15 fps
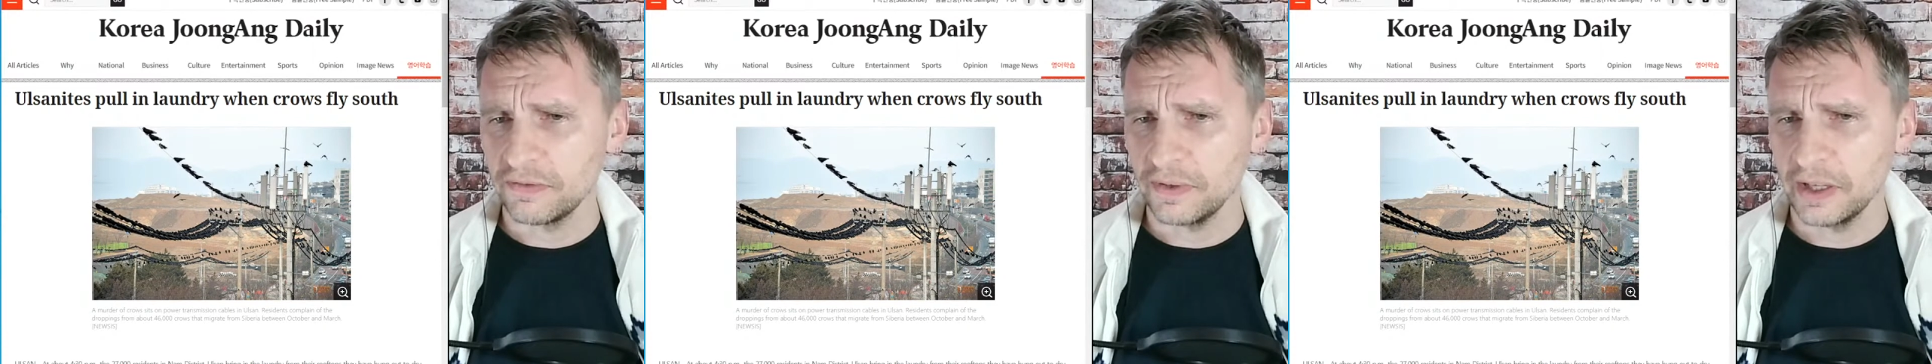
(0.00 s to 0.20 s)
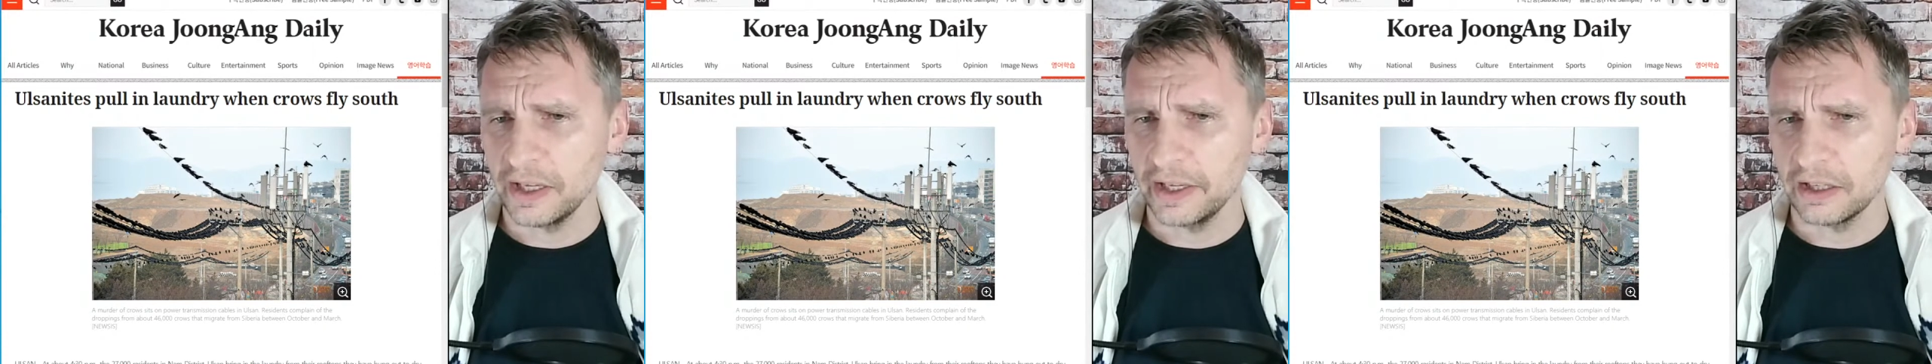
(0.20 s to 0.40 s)

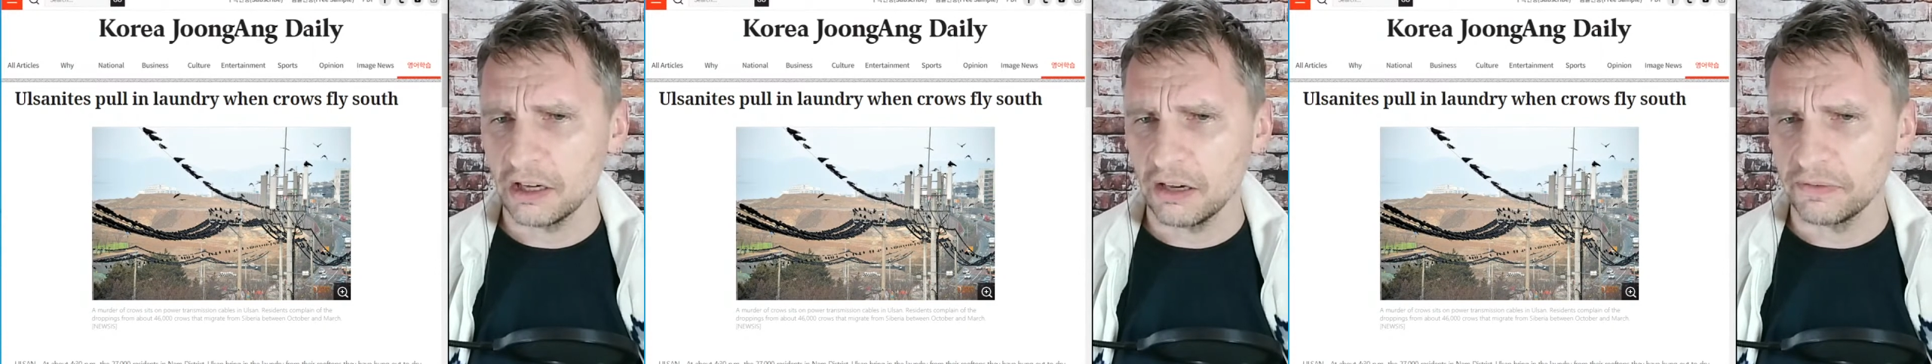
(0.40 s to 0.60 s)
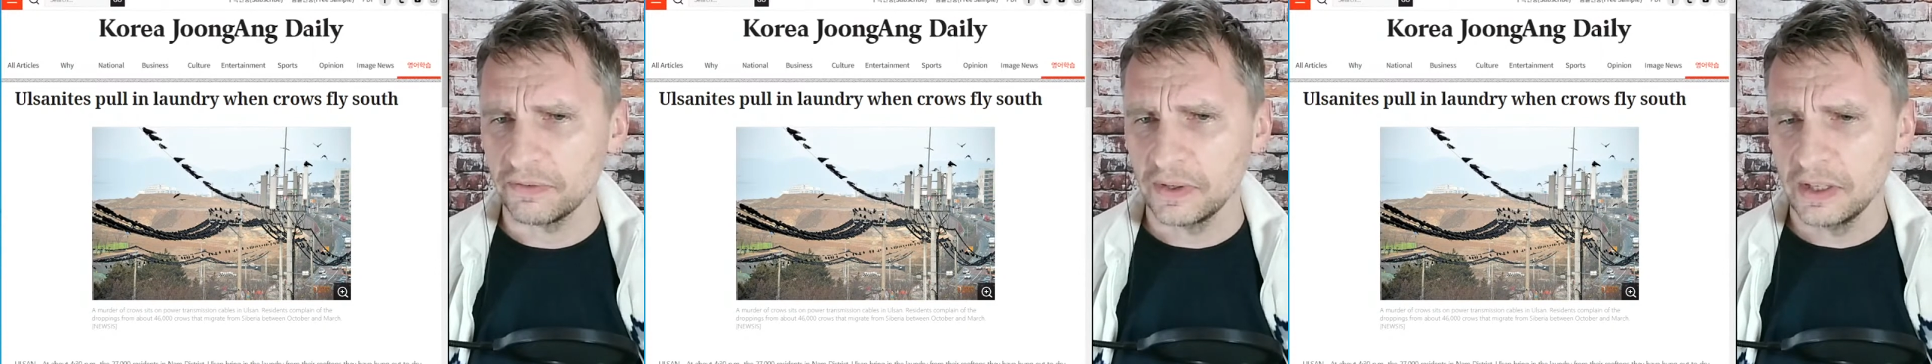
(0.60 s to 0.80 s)
flying
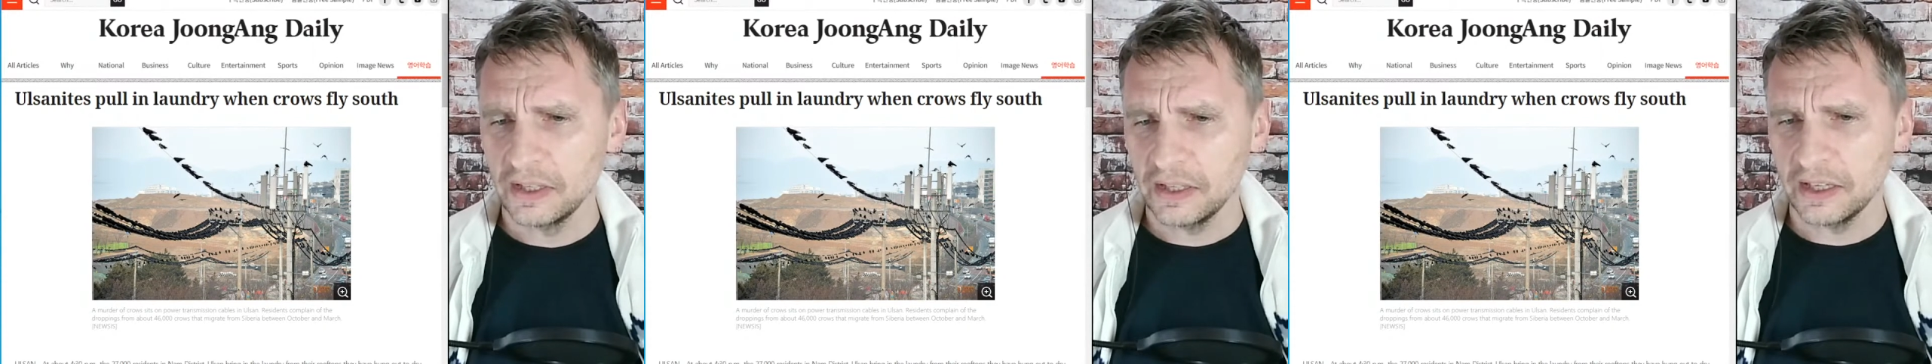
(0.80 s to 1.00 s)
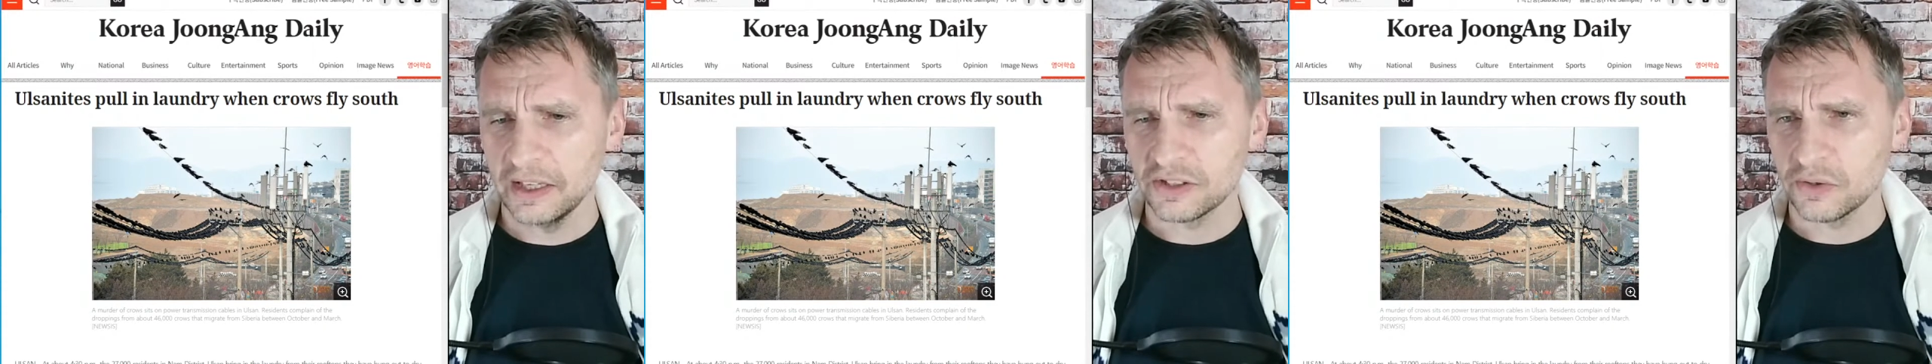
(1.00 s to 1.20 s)
off.
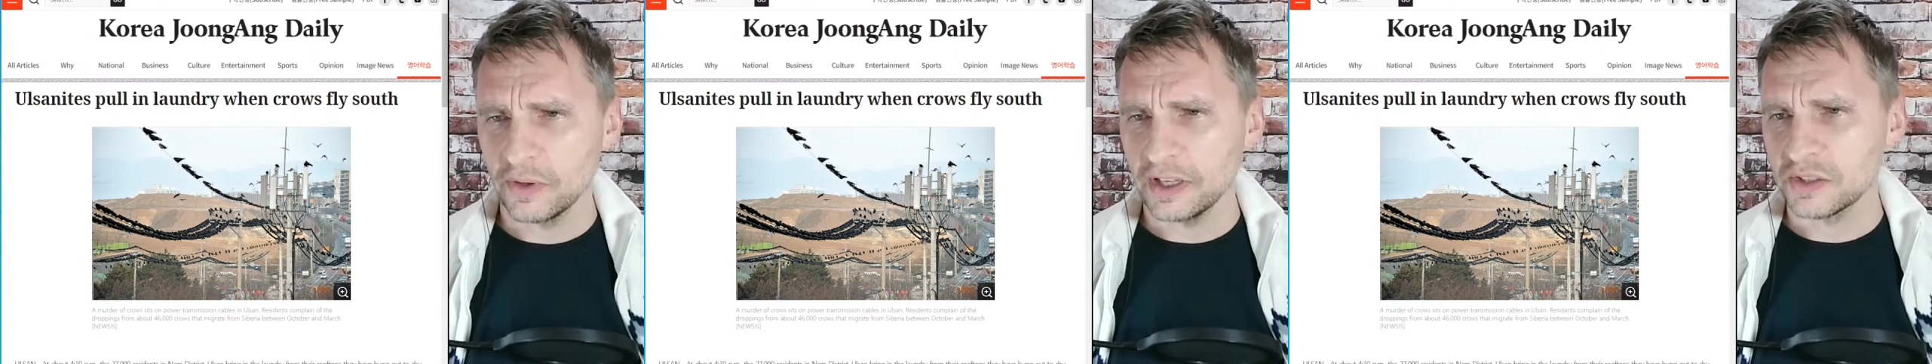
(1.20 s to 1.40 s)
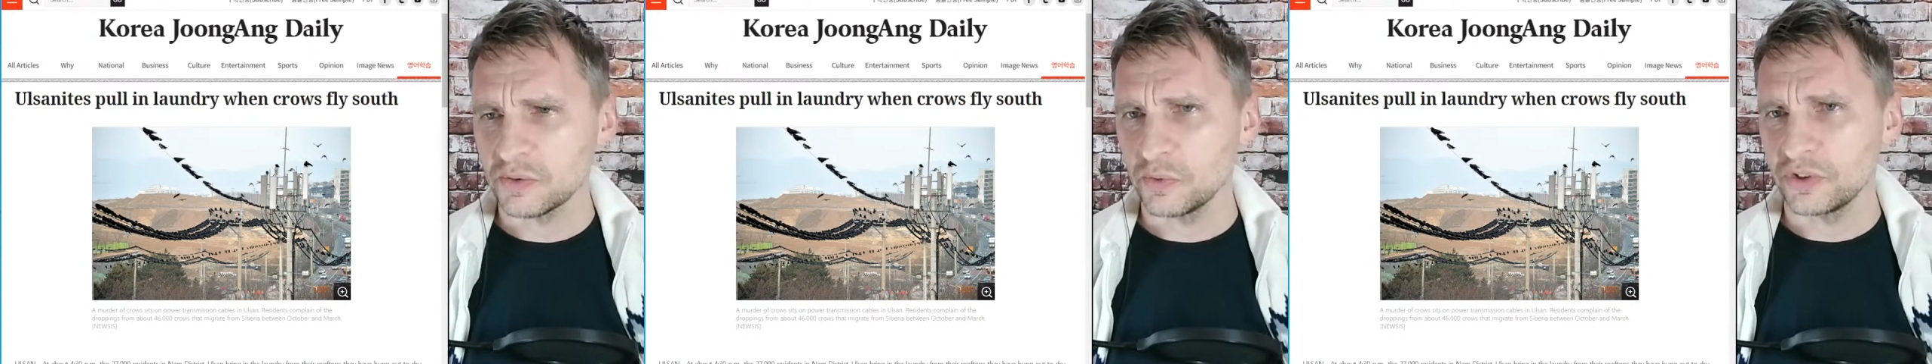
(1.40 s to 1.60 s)
And so
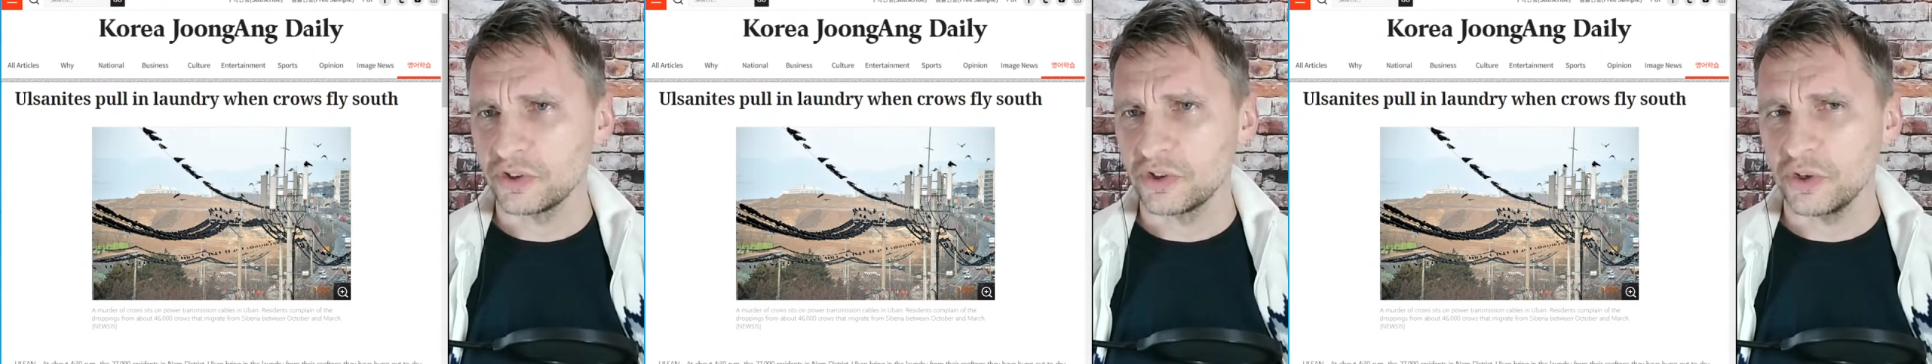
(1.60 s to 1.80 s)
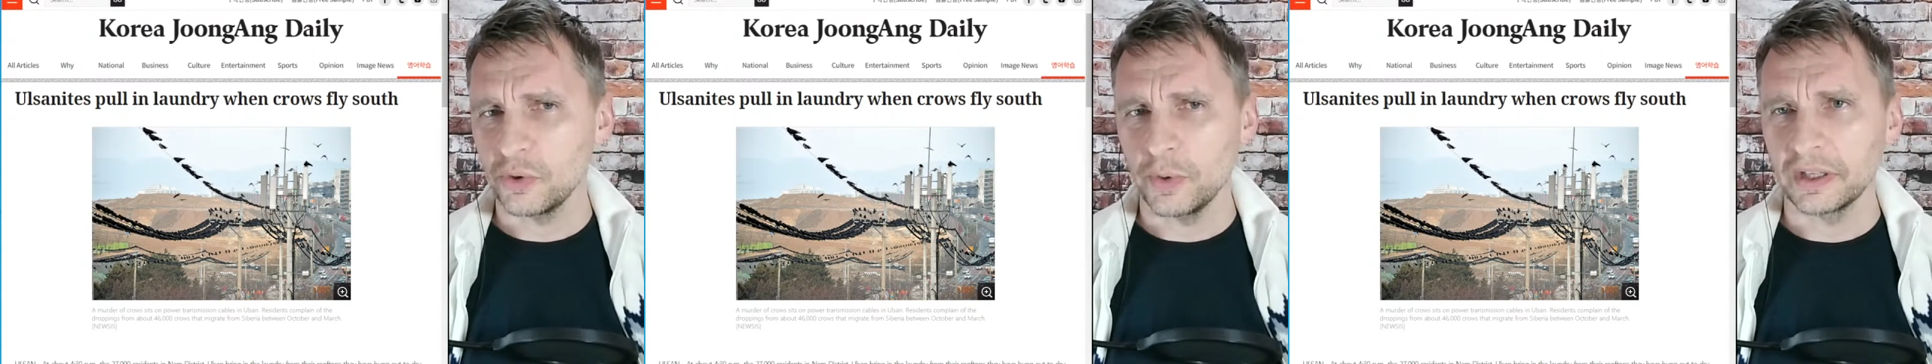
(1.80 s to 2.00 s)
that's what
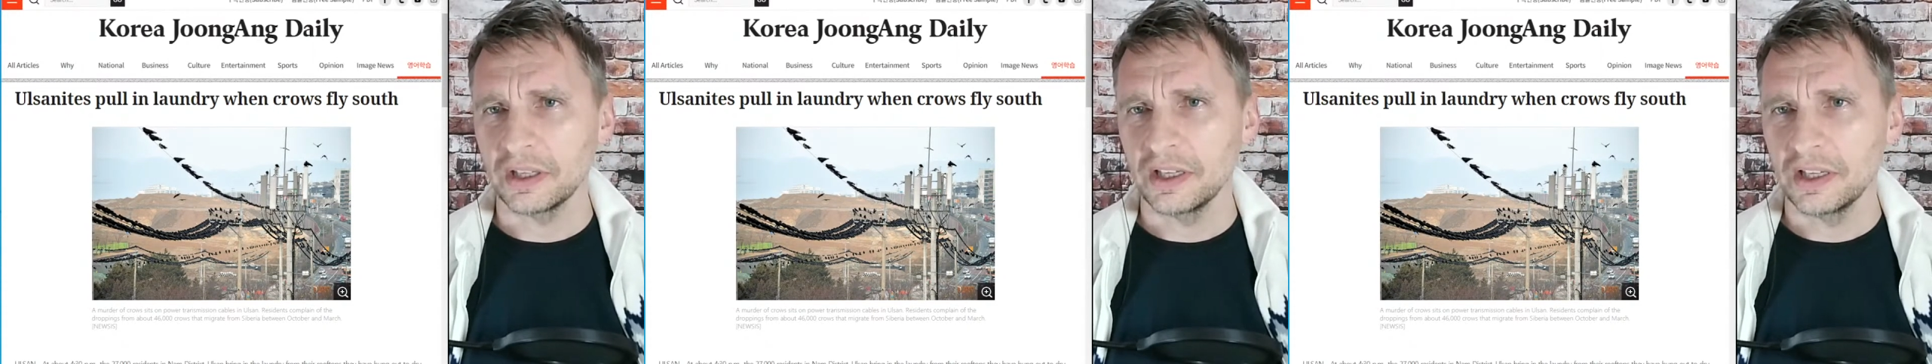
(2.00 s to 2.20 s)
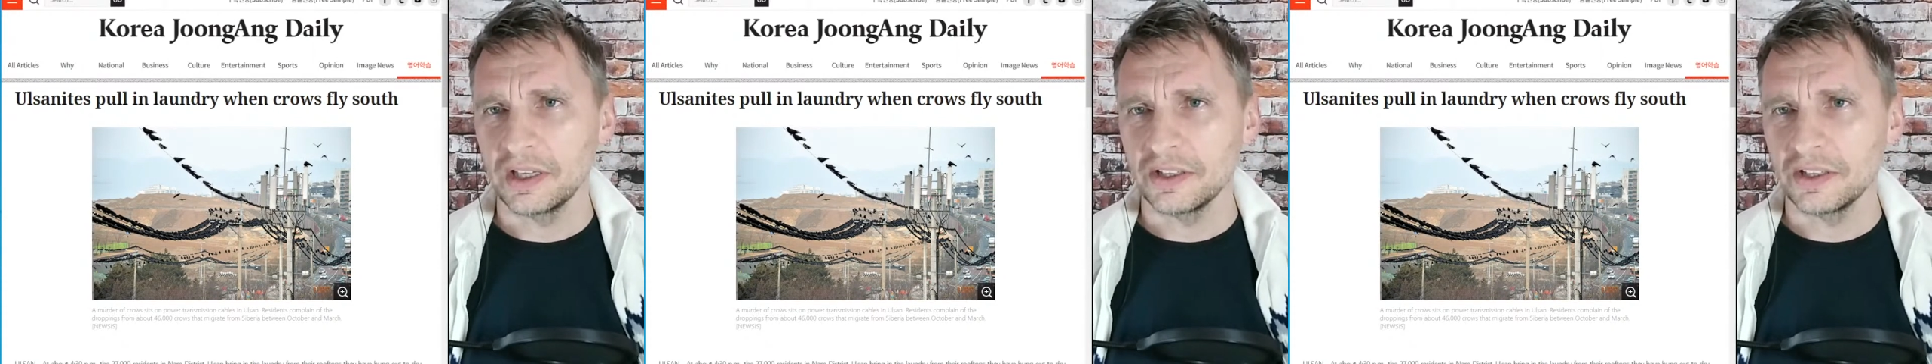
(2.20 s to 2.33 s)
they're doing.